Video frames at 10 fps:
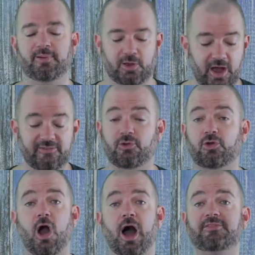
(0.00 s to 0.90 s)
But guys,
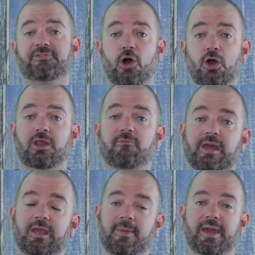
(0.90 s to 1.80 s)
look, I totally
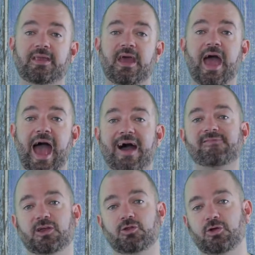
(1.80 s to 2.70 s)
recommend
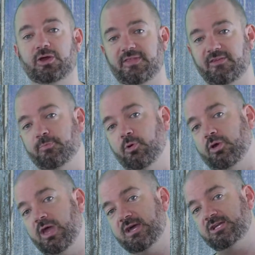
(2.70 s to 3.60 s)
having a look at this
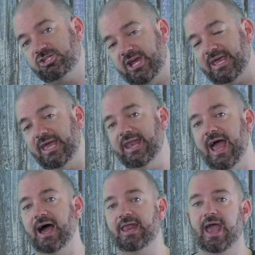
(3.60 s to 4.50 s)
book, checking it
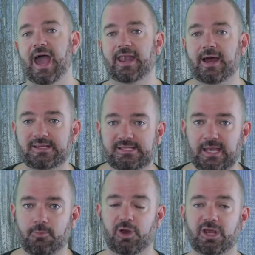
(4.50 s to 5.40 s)
out, and
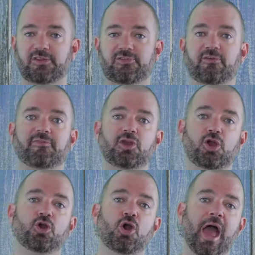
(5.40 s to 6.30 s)
seeing what it can do for
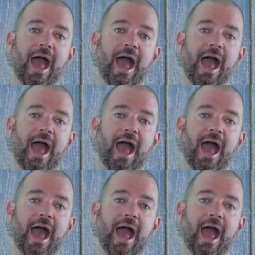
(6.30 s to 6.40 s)
you.